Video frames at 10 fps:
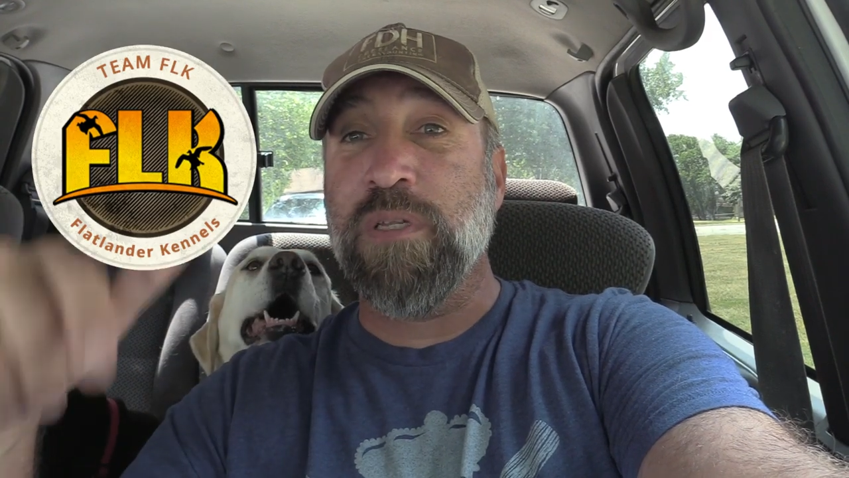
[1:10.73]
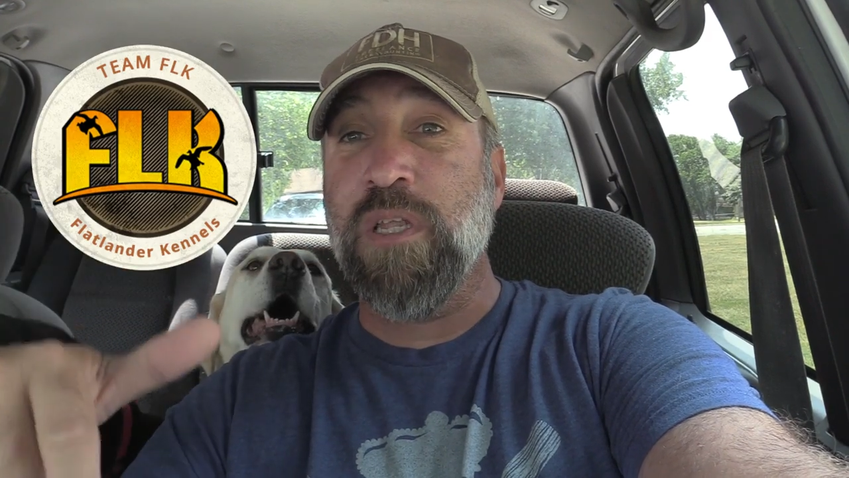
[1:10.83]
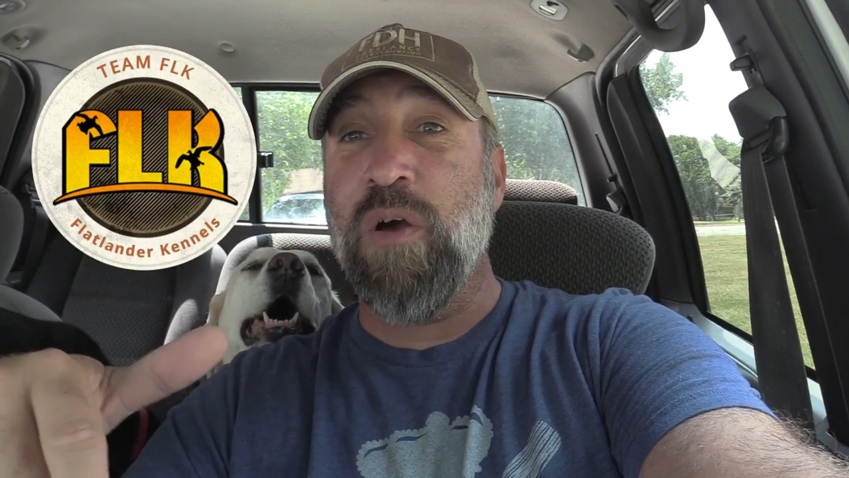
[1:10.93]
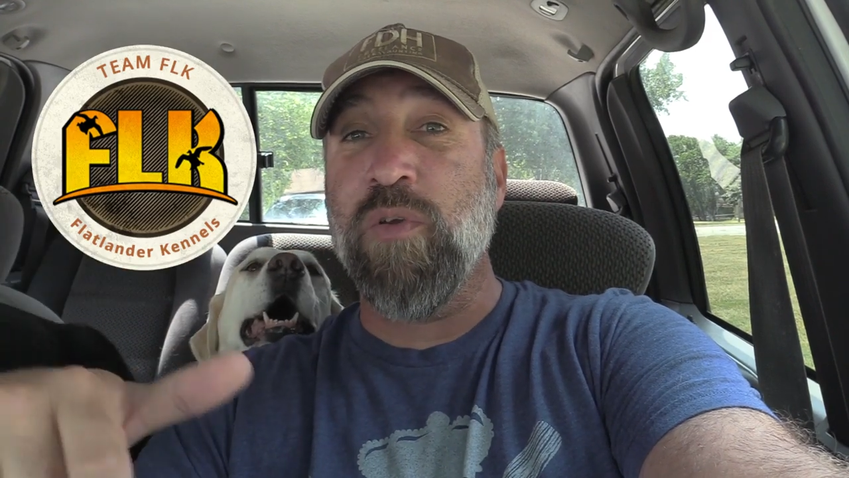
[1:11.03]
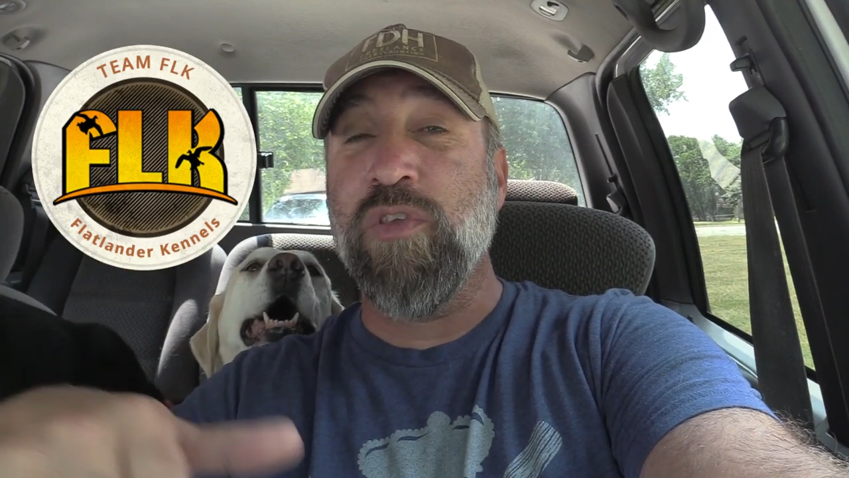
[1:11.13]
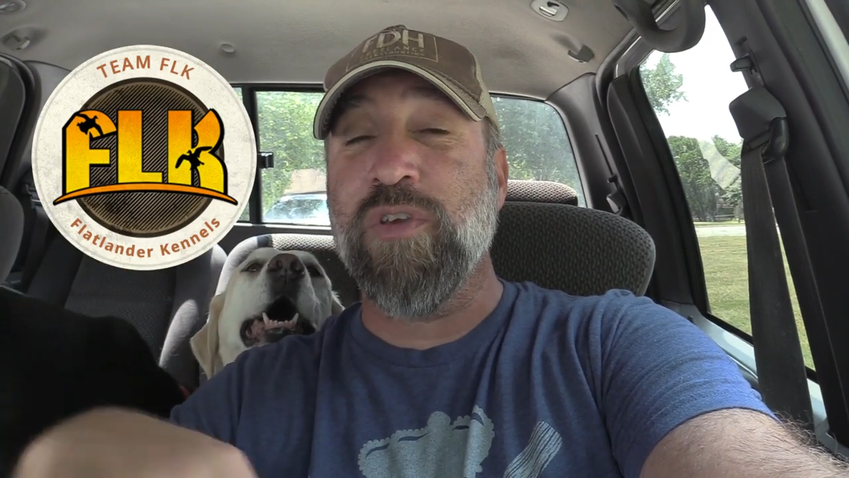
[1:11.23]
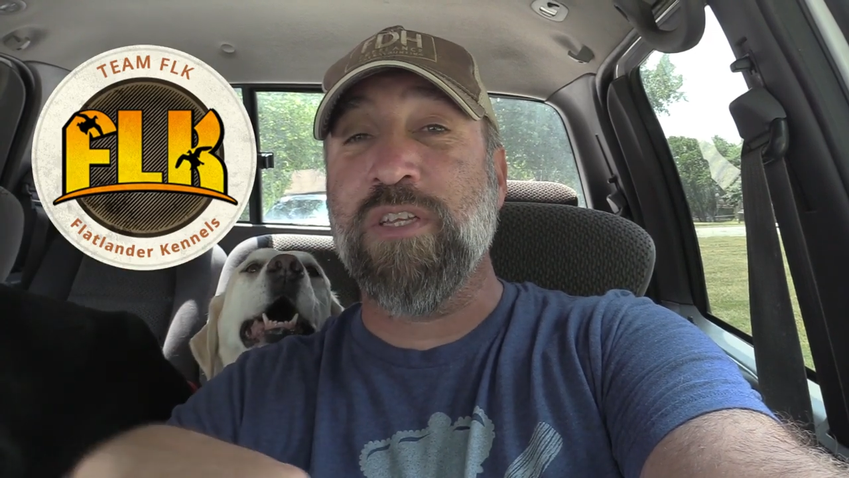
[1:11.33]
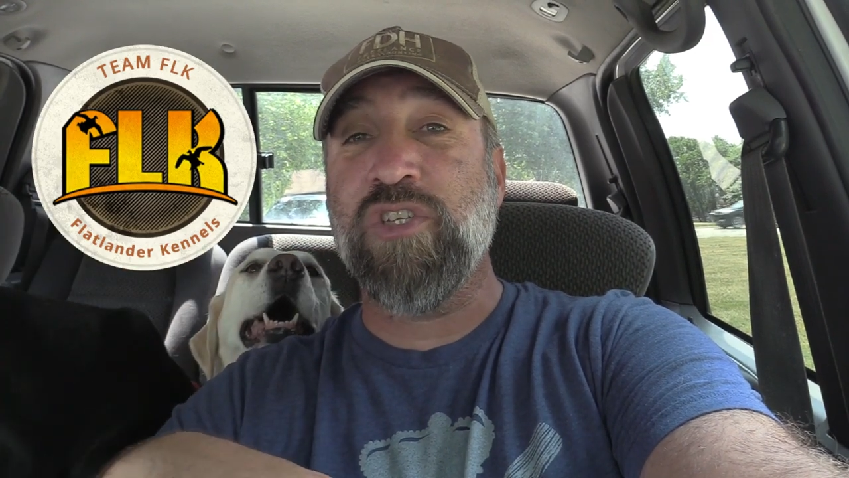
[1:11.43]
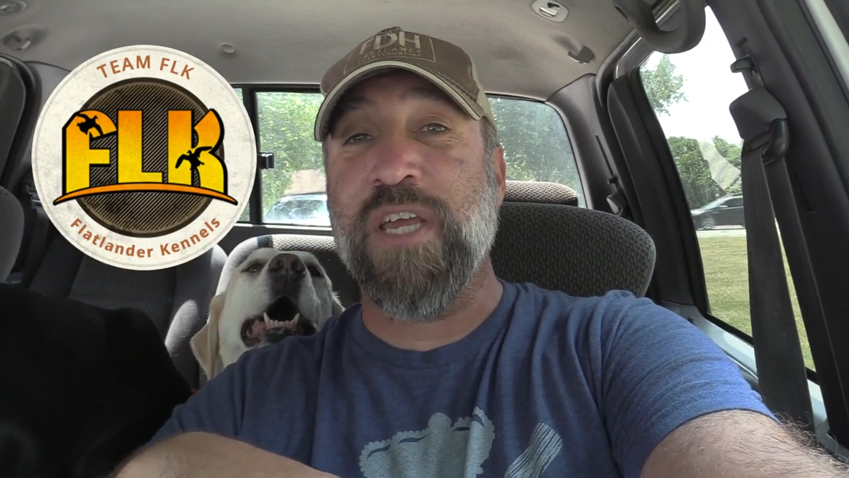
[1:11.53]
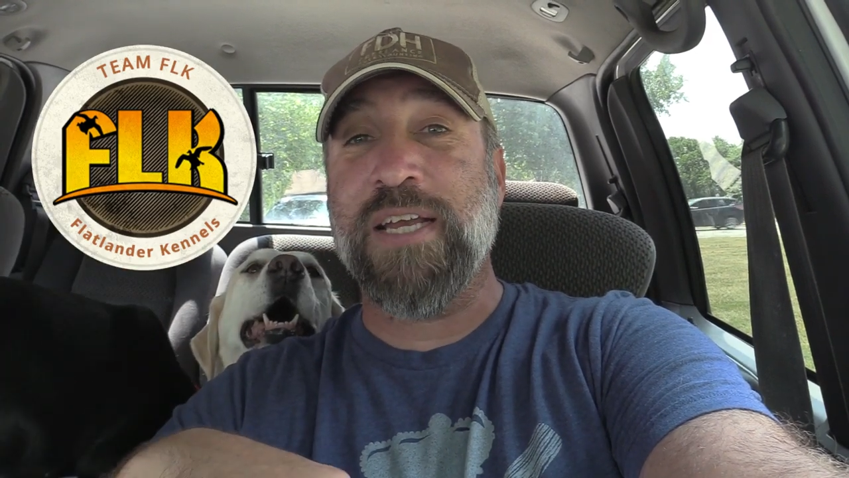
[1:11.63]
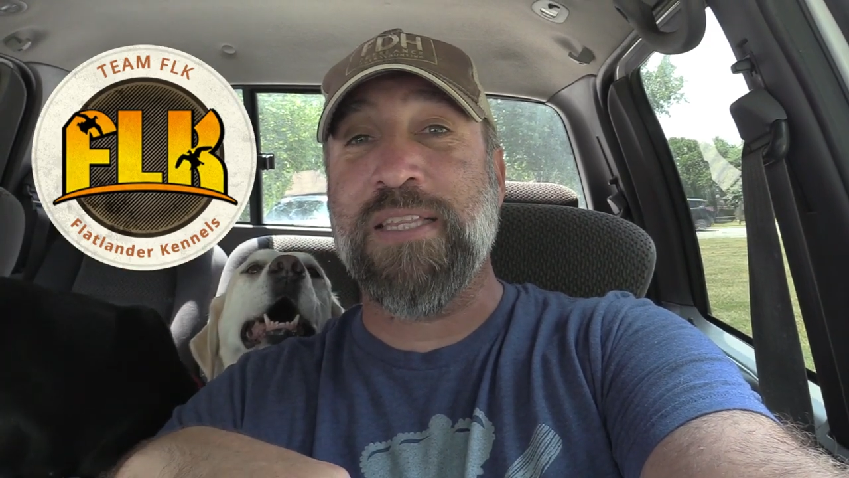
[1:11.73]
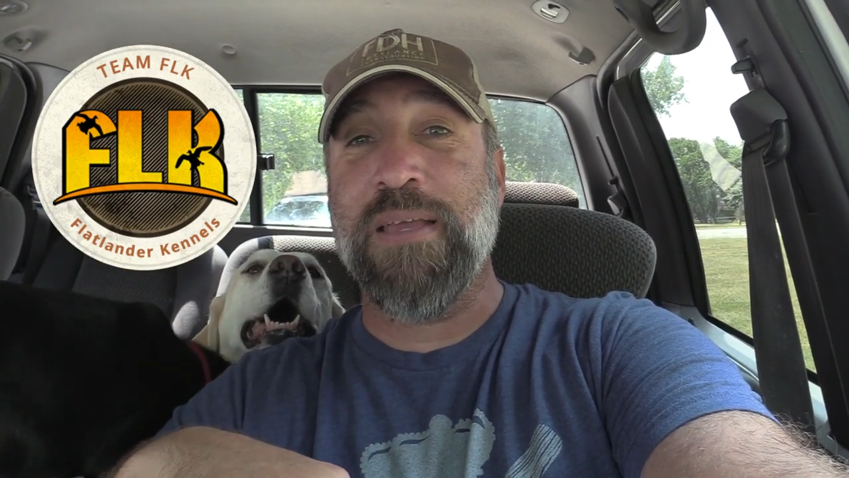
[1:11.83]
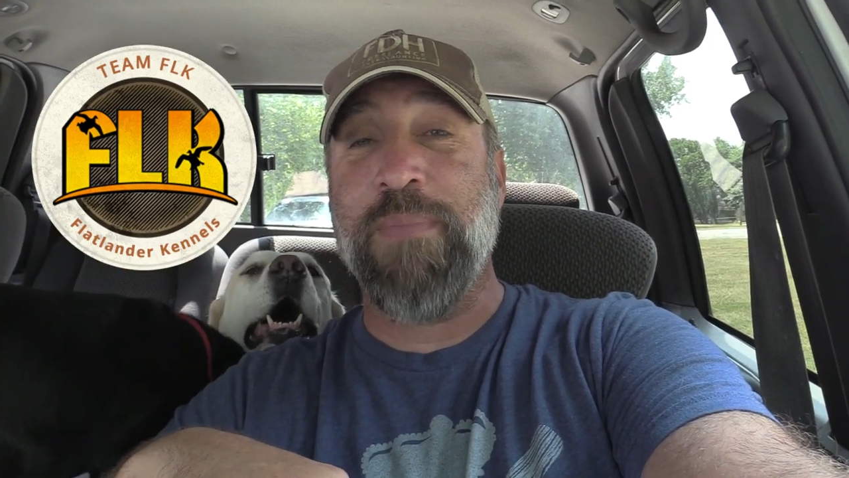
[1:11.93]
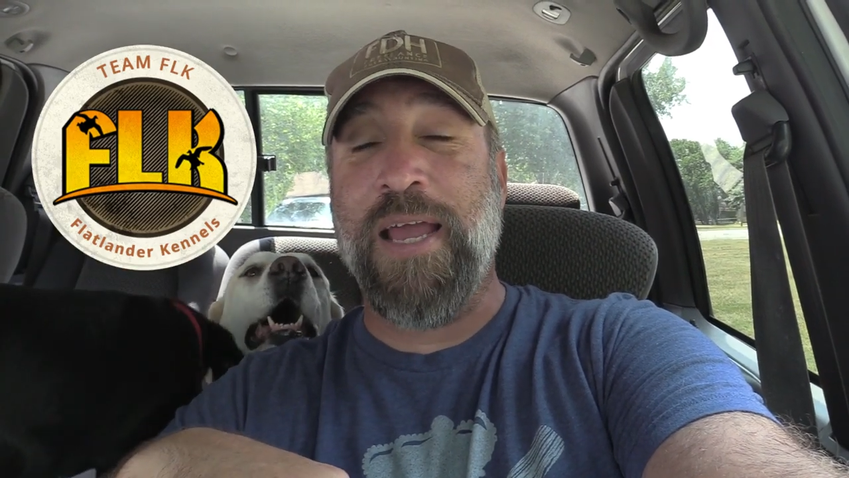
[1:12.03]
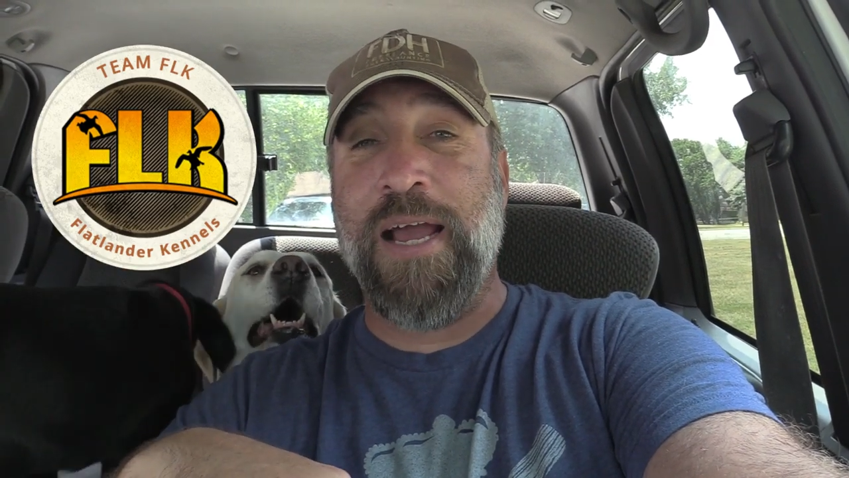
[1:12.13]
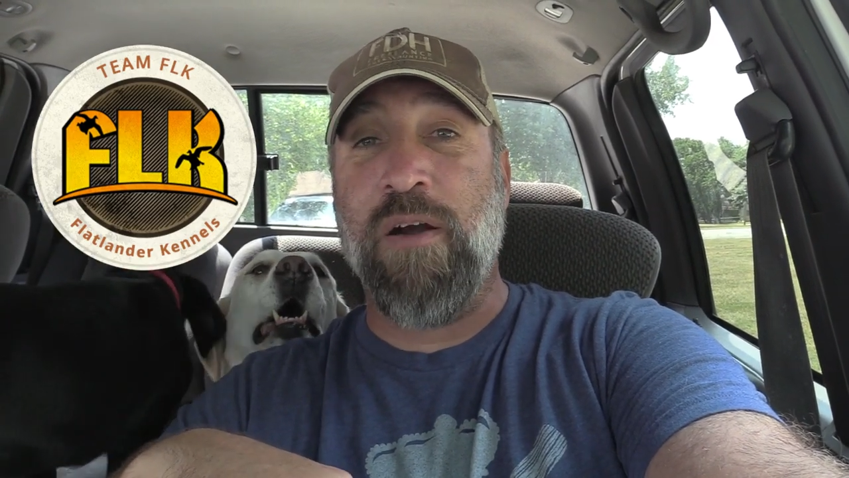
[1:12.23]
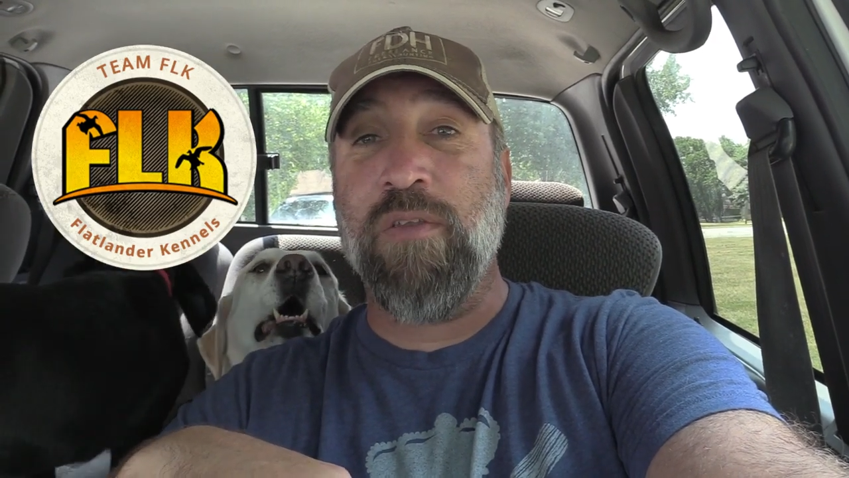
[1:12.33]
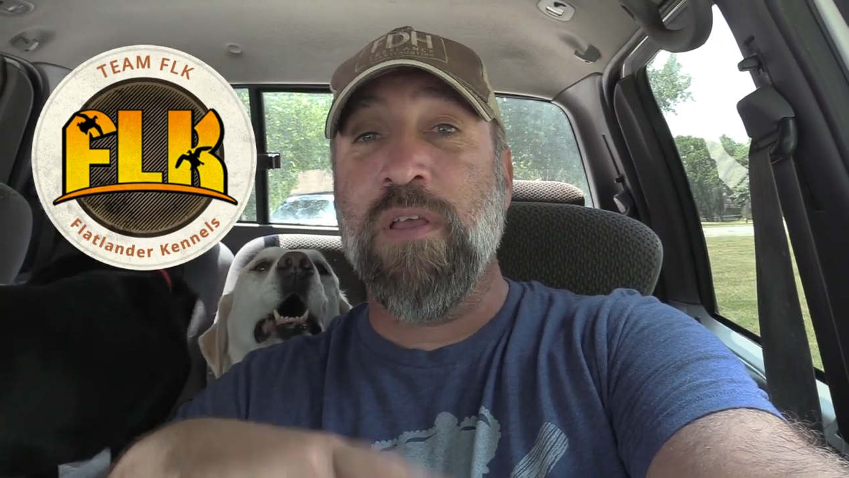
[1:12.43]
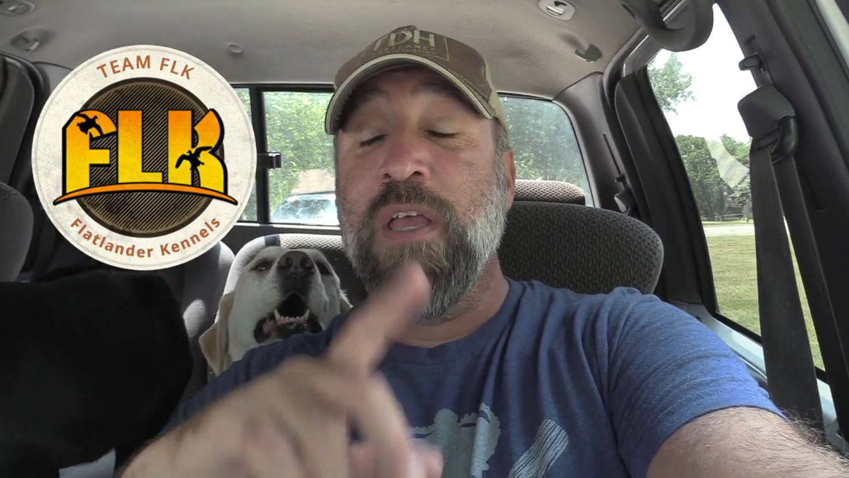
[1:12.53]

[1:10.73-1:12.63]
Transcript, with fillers: below and you can check them out.